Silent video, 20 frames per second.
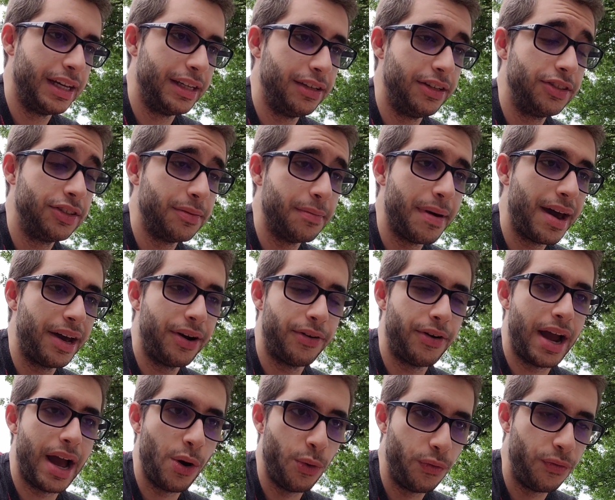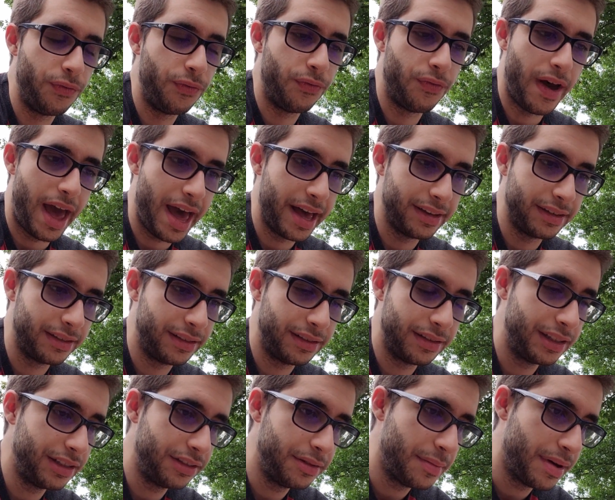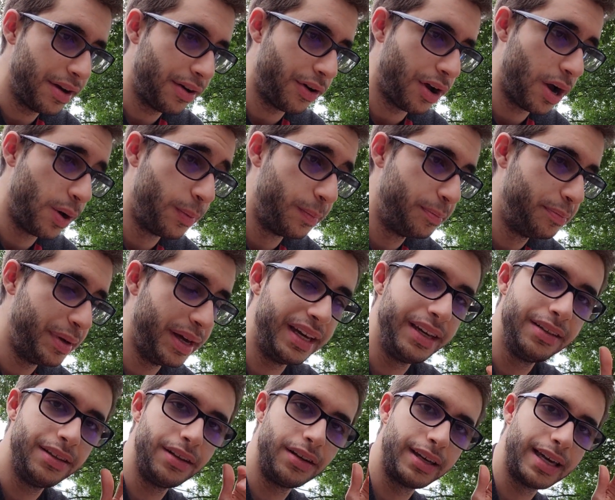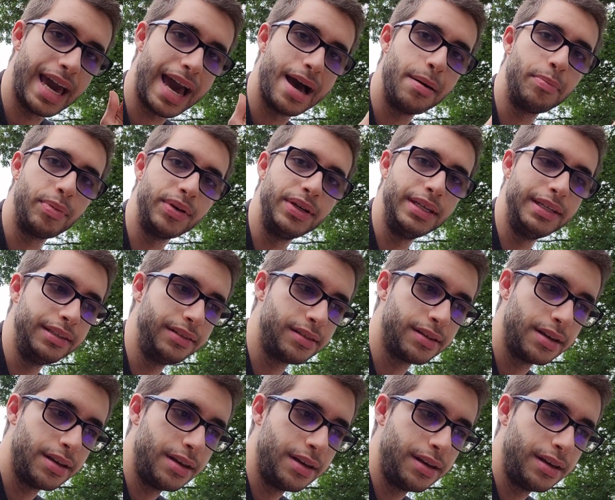doesn't matter how fast, doesn't matter how big the cap is,